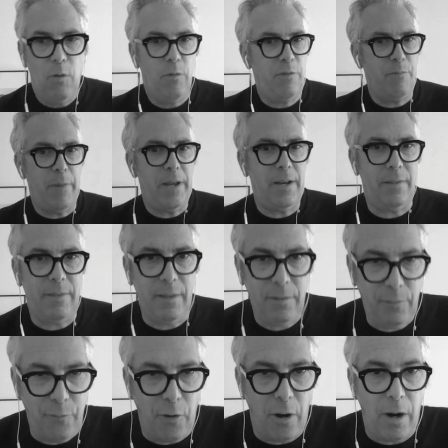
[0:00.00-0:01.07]
We've made it
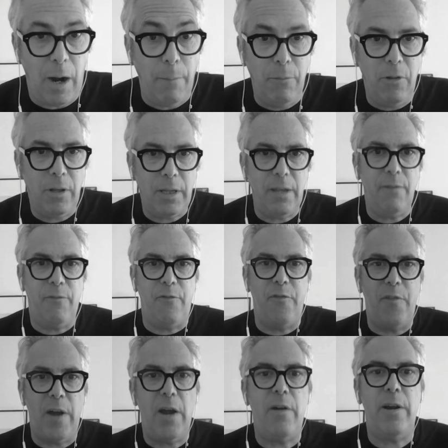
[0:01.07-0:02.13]
this far. I'm looking
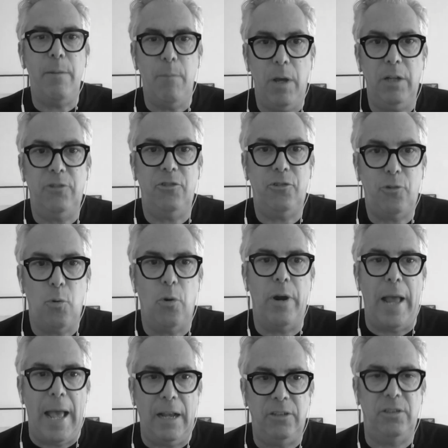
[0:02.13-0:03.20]
very much
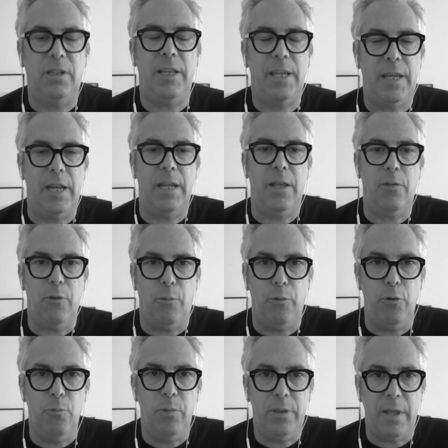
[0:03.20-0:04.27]
toward actually getting in the
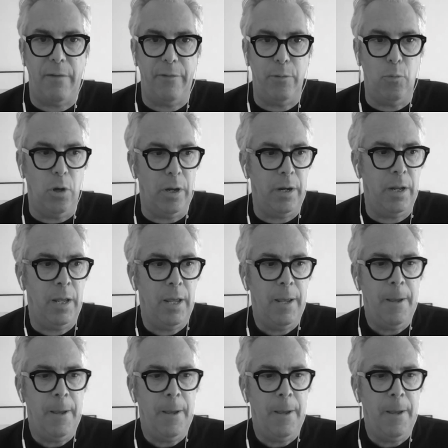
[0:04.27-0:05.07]
room with everyone